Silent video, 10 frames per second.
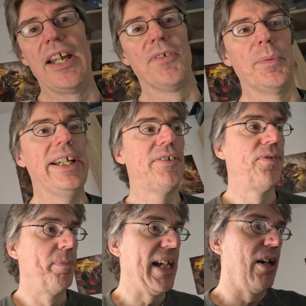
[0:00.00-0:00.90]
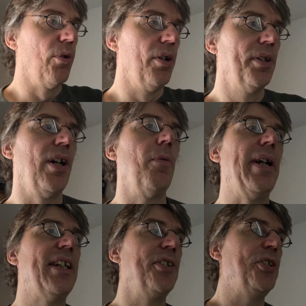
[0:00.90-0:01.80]
every week from now on, I'll
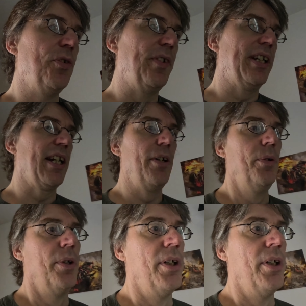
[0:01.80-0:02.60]
make a new video